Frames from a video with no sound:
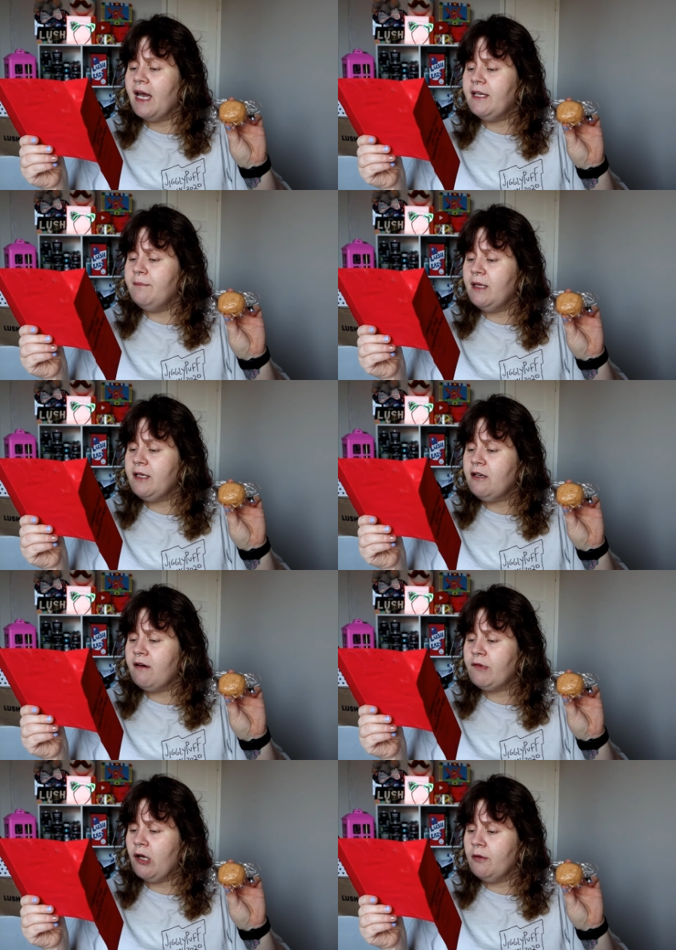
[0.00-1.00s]
and the milky
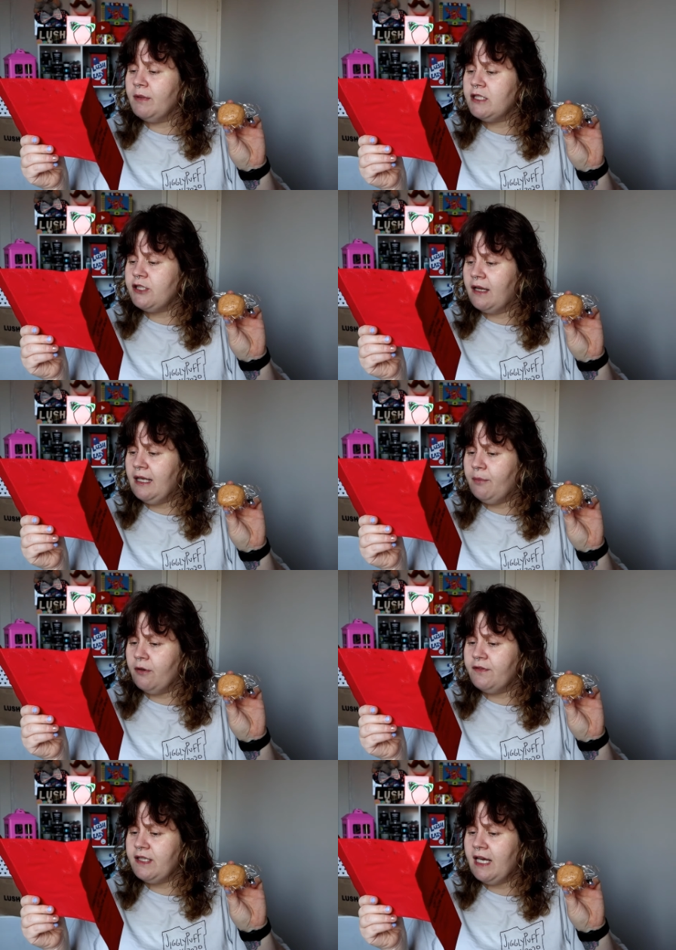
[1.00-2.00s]
ground almonds gently
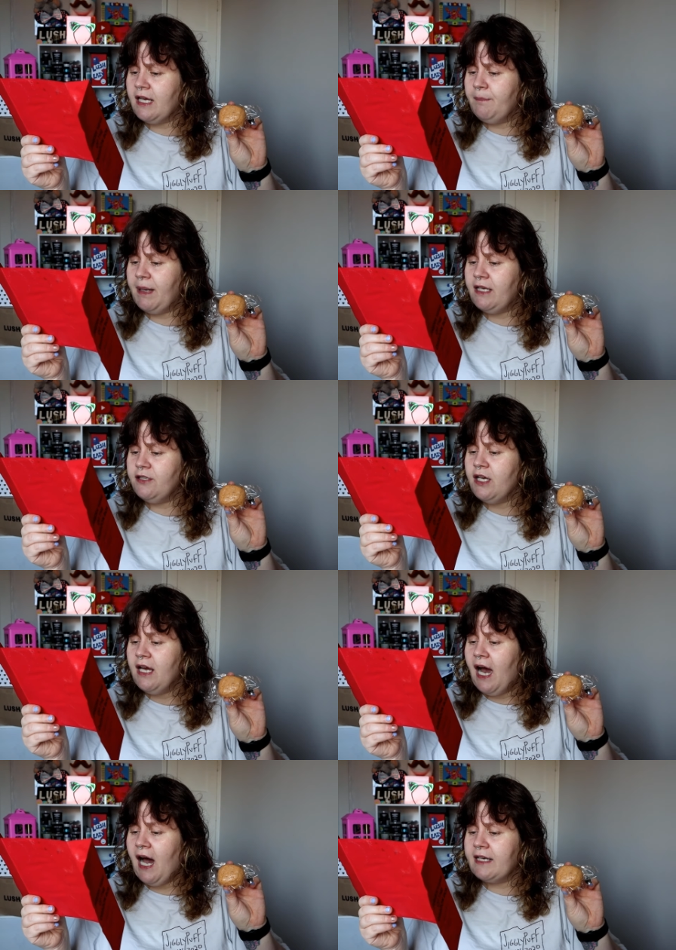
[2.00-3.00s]
buff. Take a pinch,
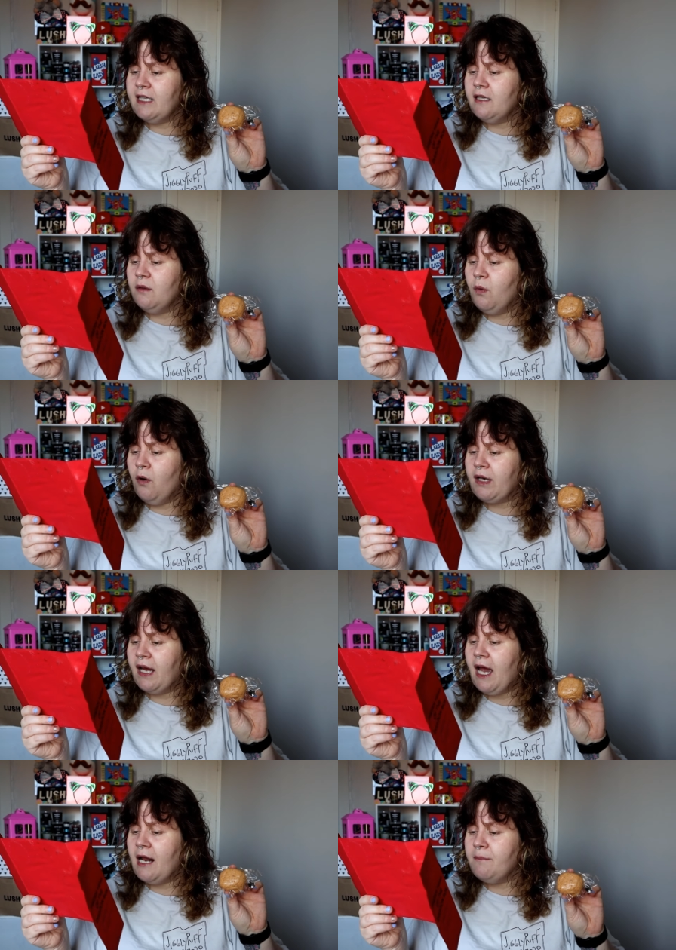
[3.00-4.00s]
add a little
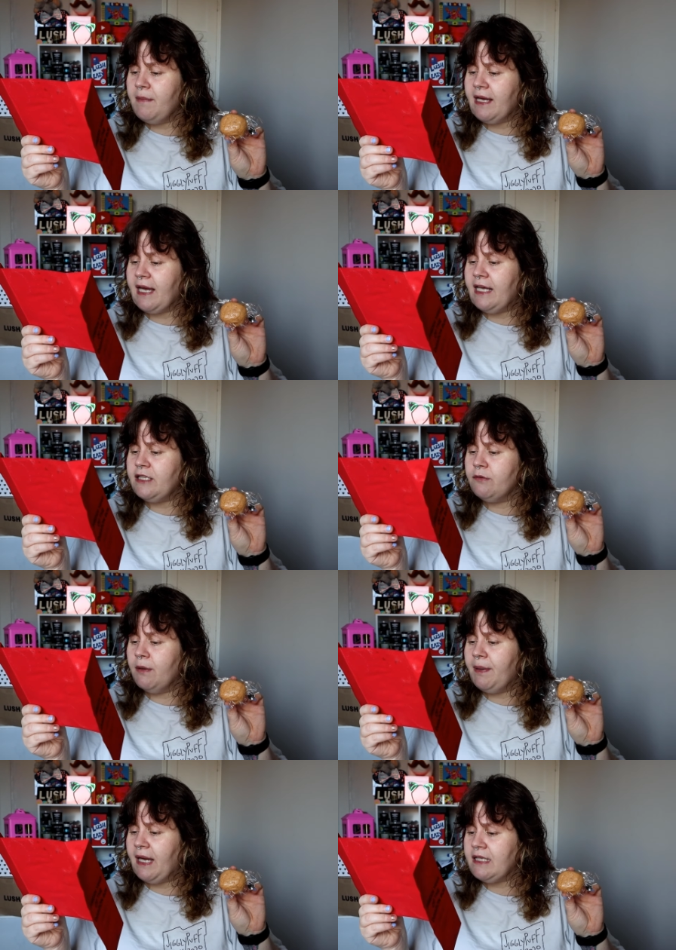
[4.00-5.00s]
water and make into a
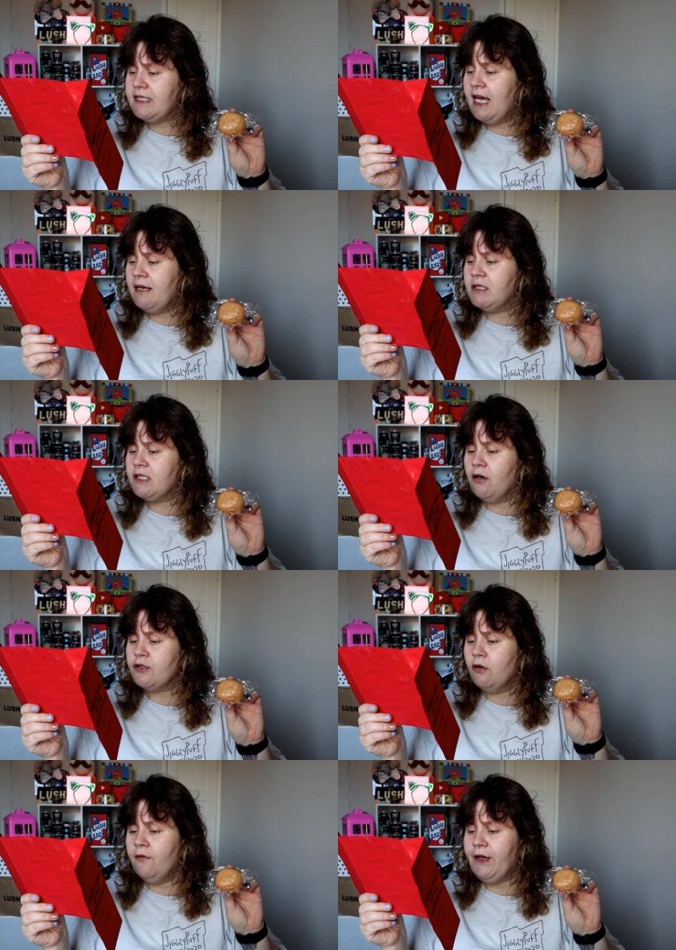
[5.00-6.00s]
paste. Then massage
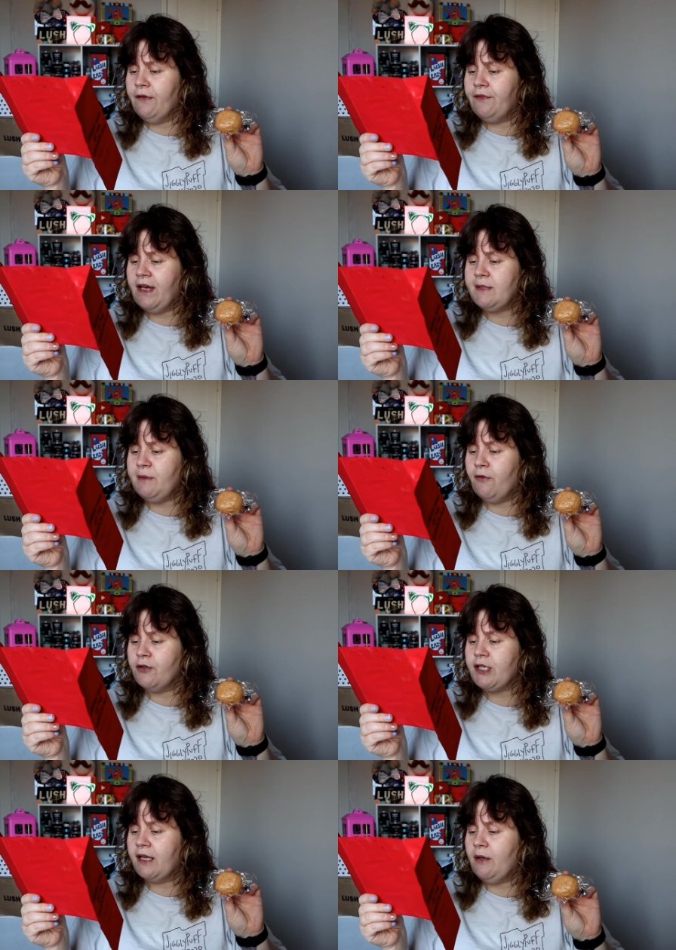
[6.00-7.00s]
over your face before
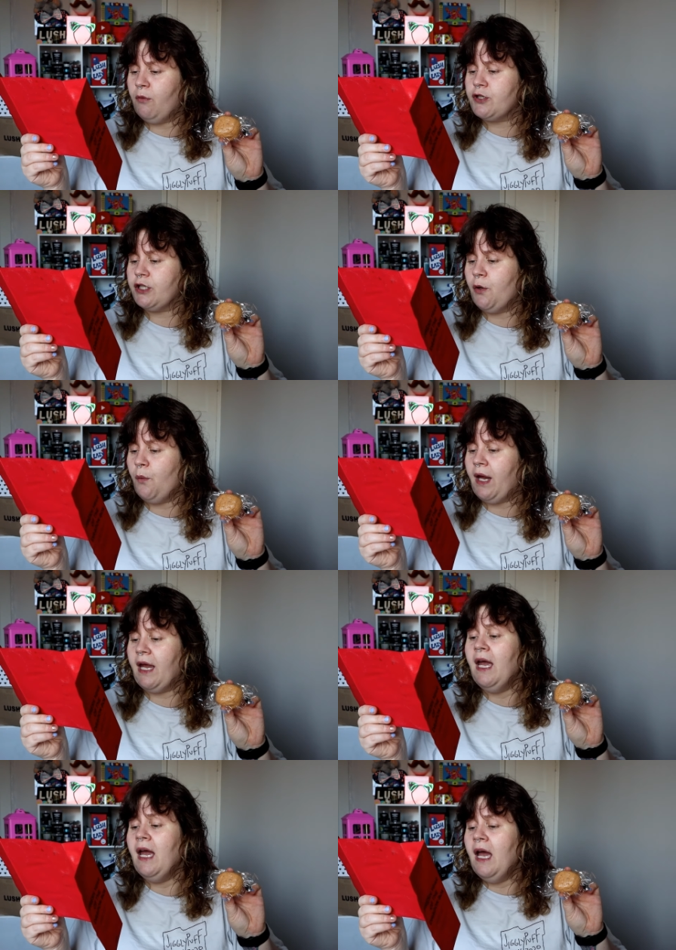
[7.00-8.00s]
gently washing away.